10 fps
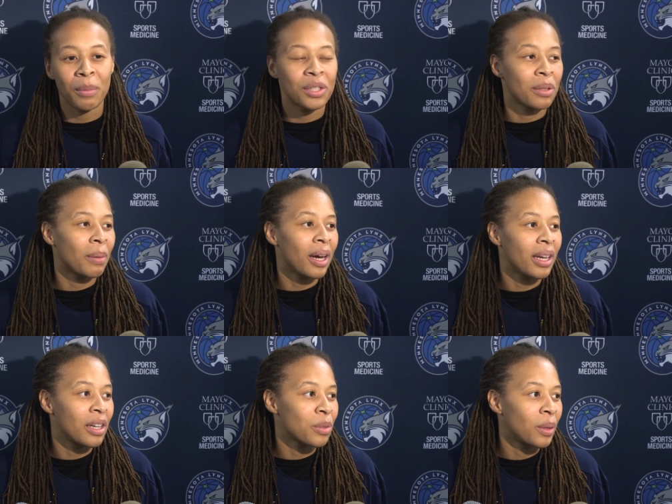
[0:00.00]
but your
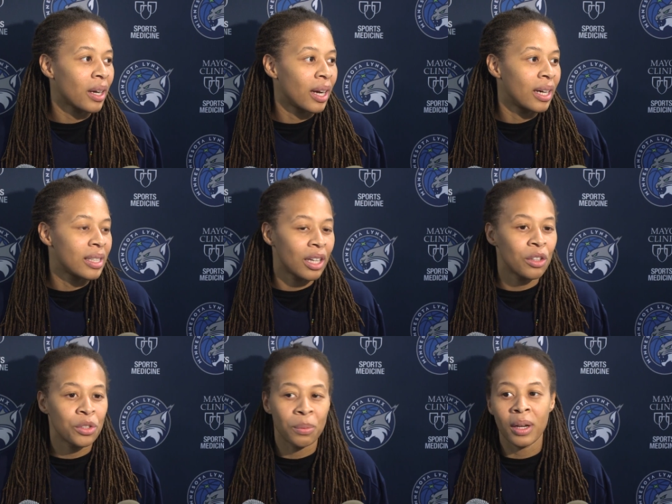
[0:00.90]
body is what kind of
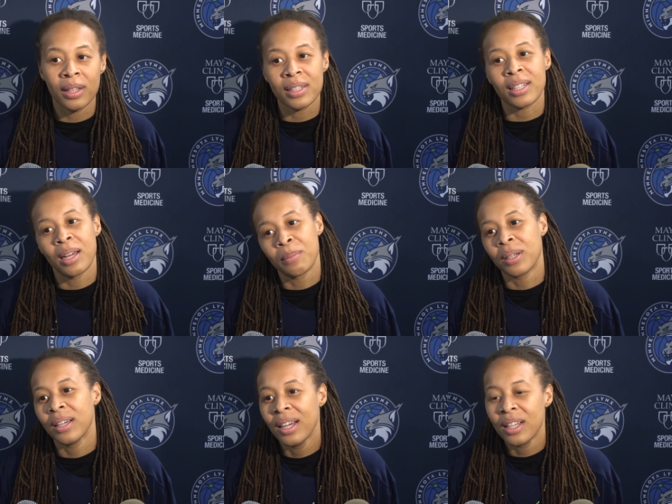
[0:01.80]
tells you whether it's time
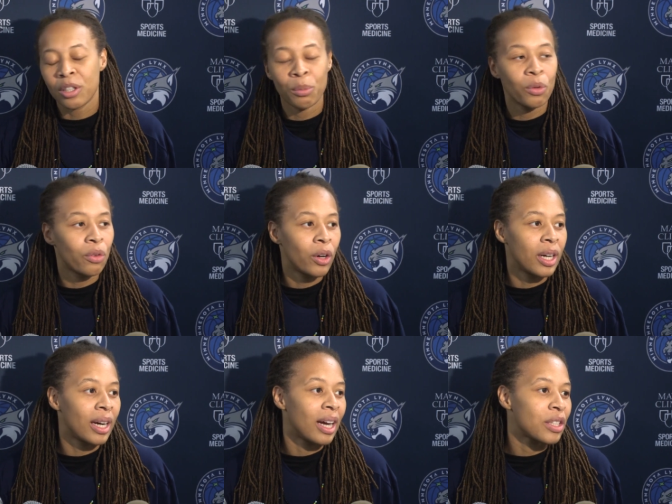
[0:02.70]
to, to move on
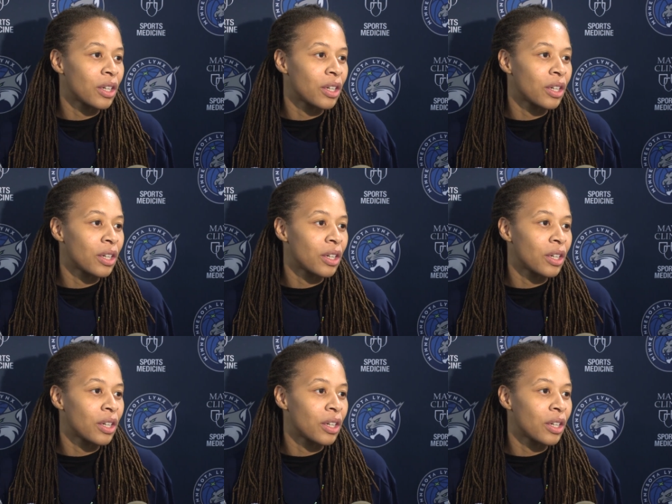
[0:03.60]
or not.